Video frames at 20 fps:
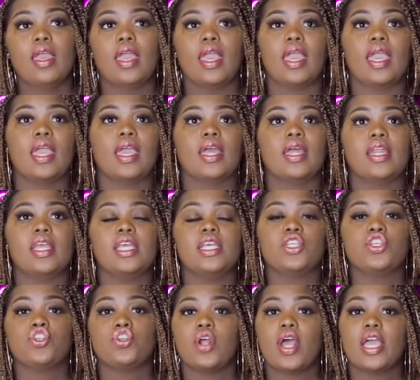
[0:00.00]
And
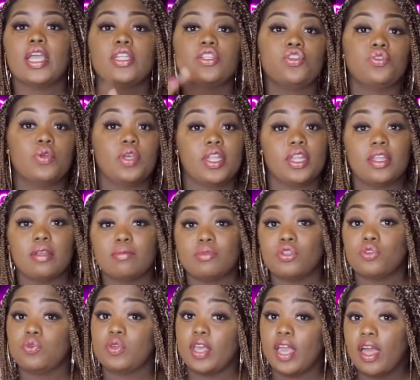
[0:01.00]
he's trying to get them
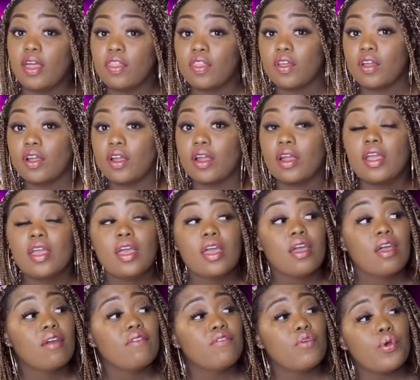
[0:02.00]
together
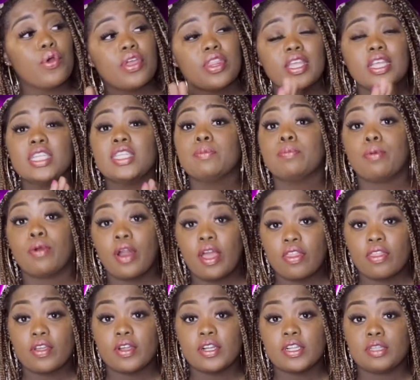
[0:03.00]
for these
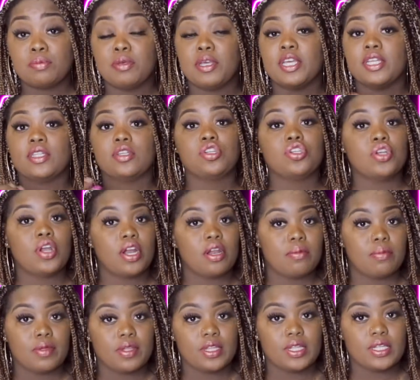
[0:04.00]
brothers, because they're trying
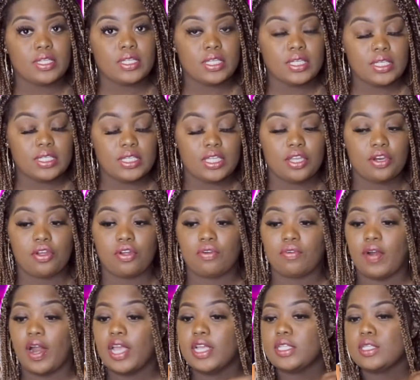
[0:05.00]
to build this casino,
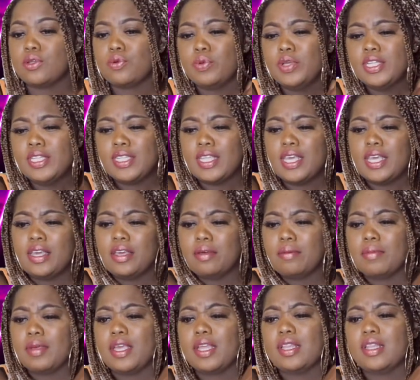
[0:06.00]
right? So we see
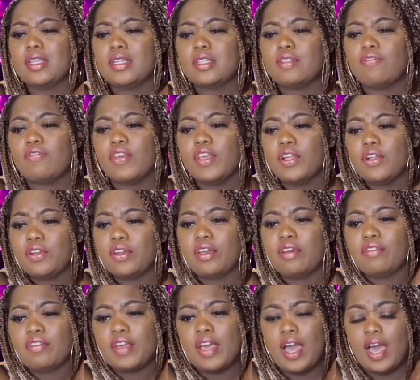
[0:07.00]
him in this field
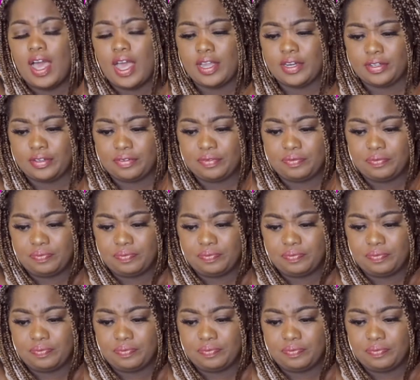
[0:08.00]
of cotton.